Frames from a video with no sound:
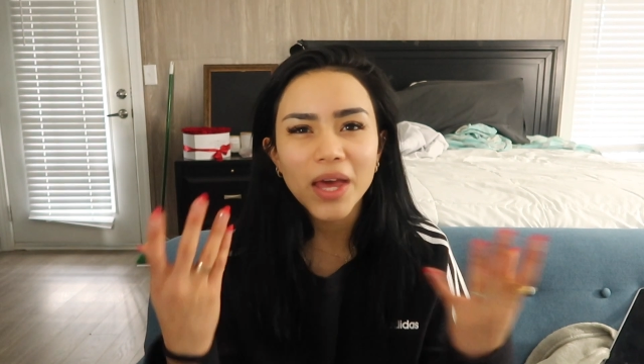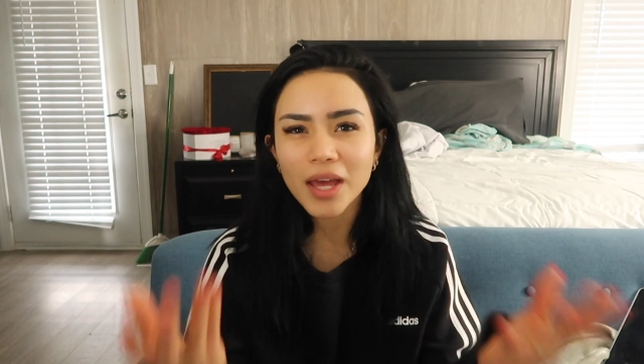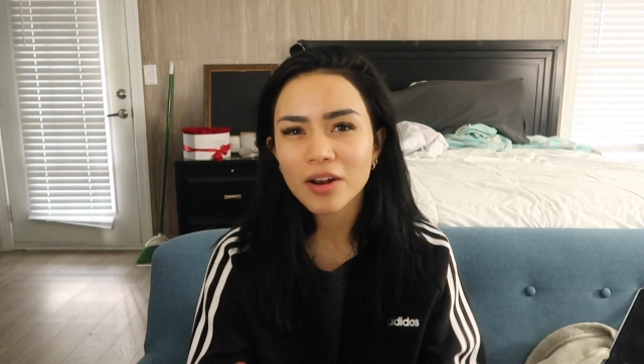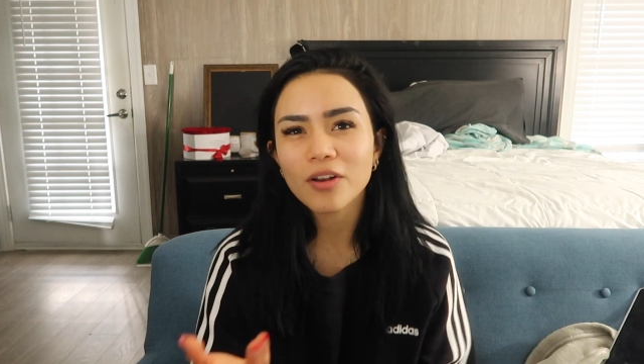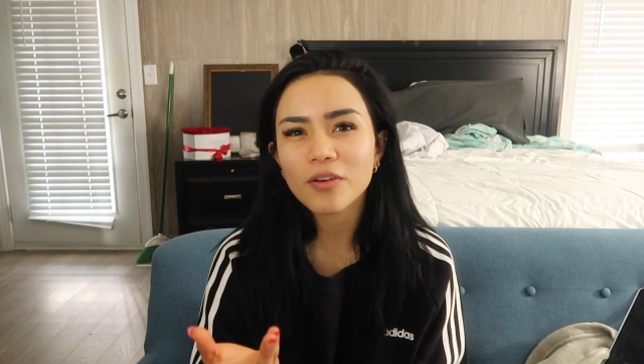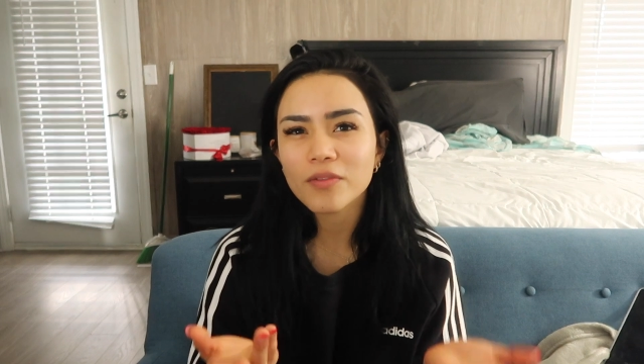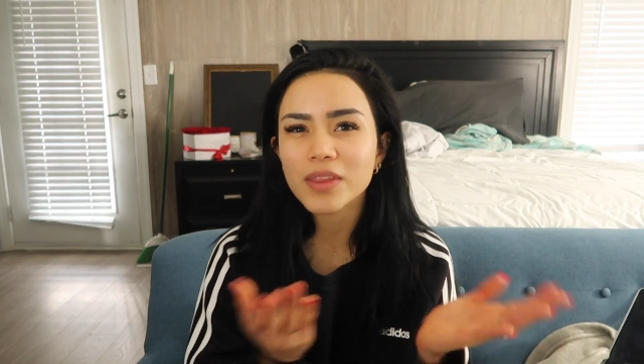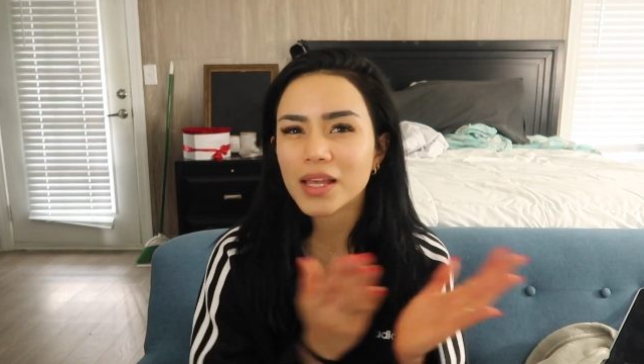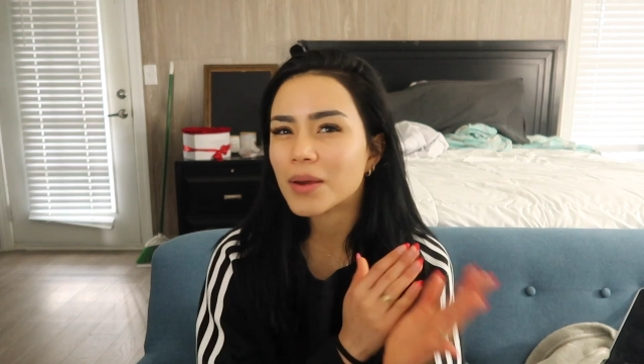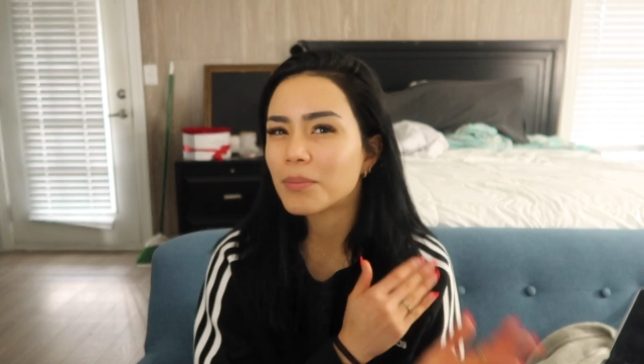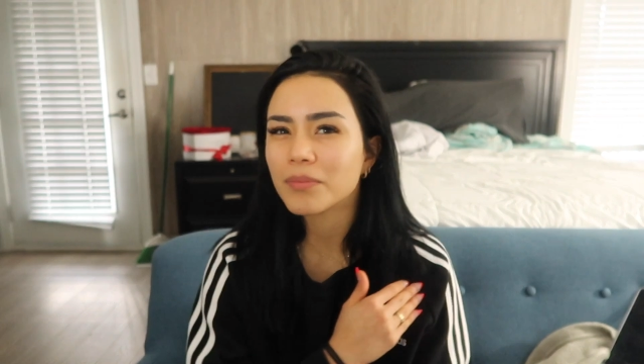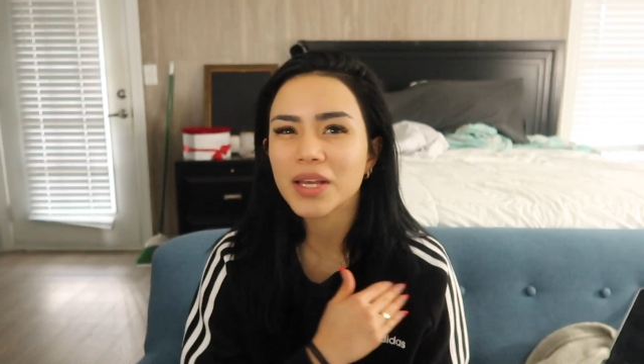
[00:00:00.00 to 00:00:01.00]
I don't know if
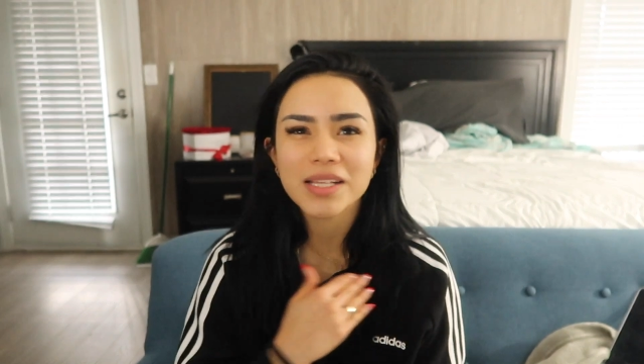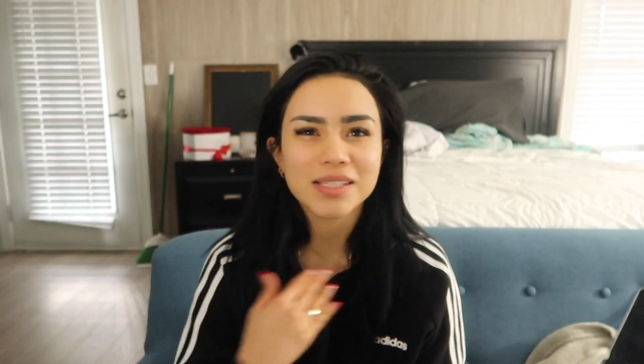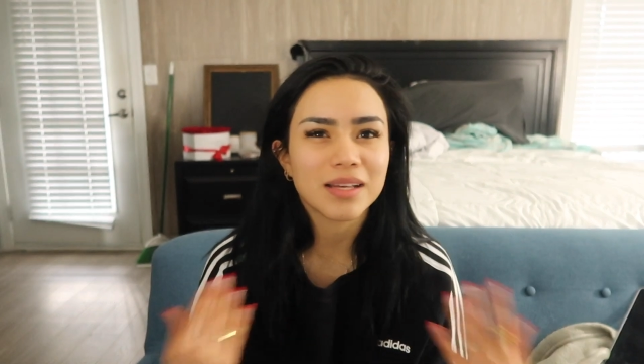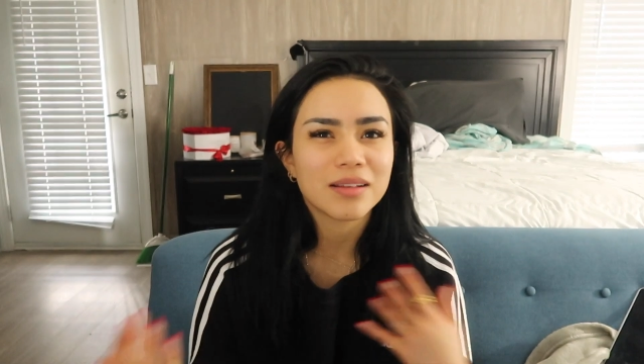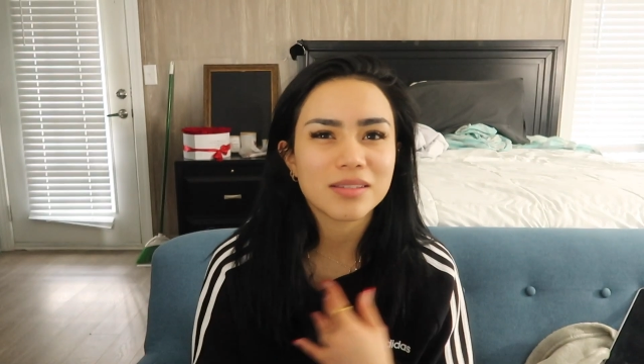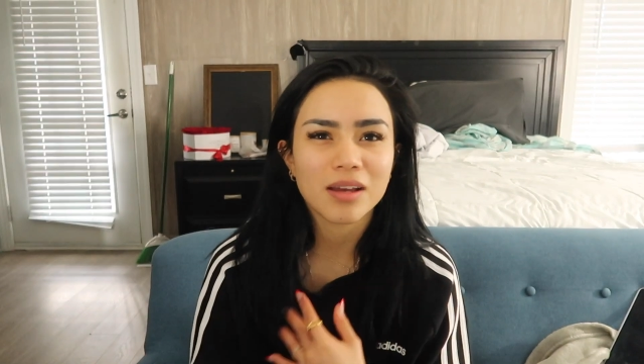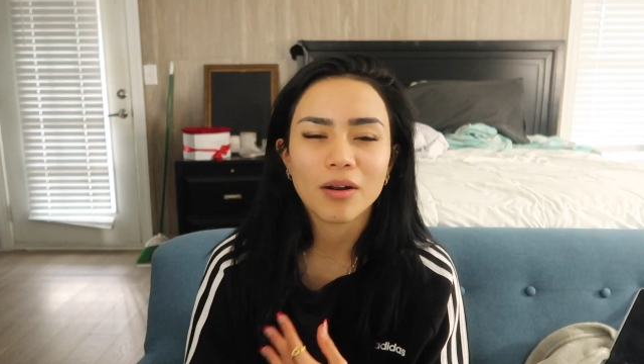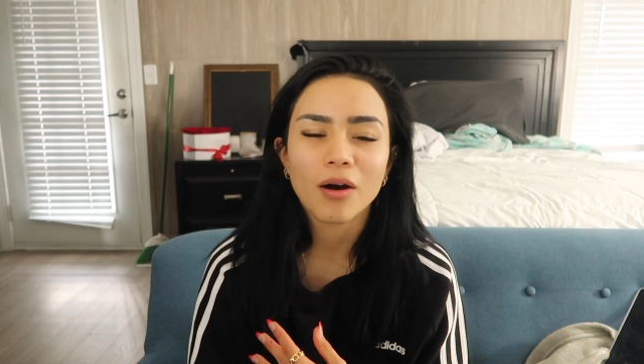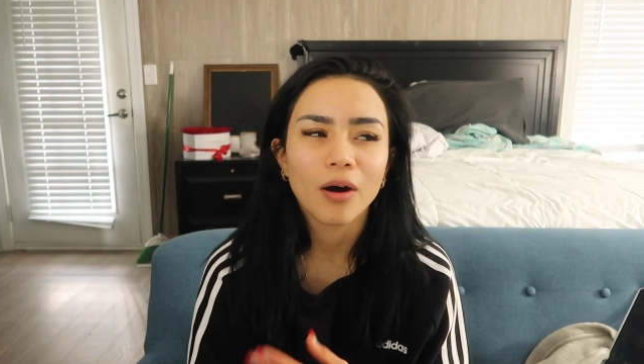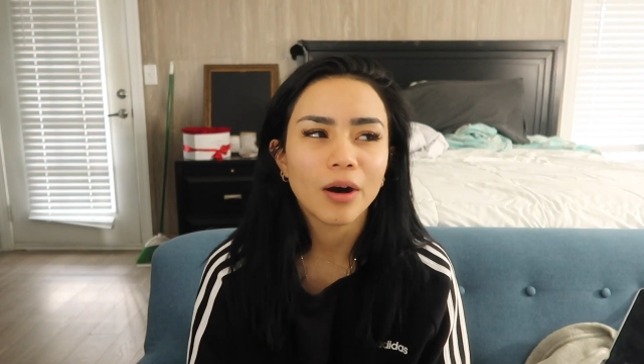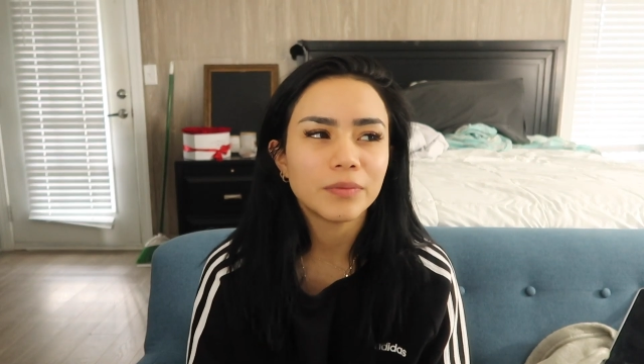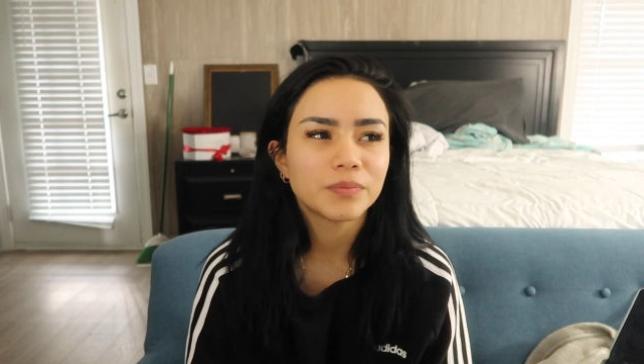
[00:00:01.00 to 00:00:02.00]
that makes sense at
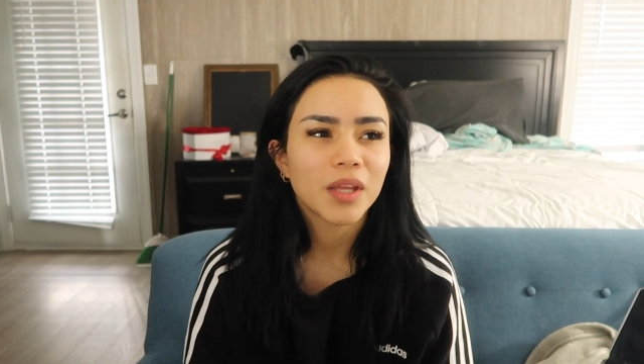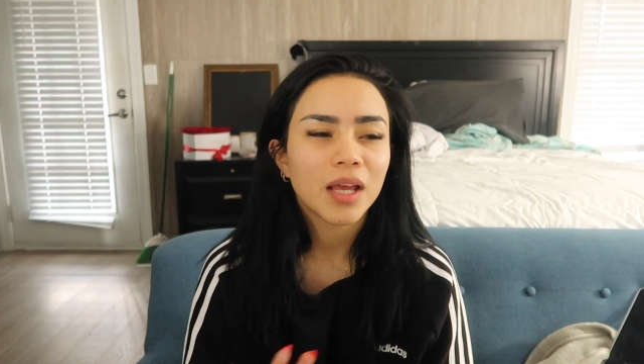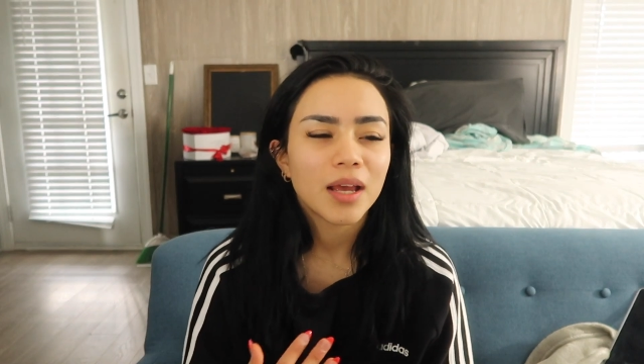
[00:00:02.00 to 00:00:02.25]
all.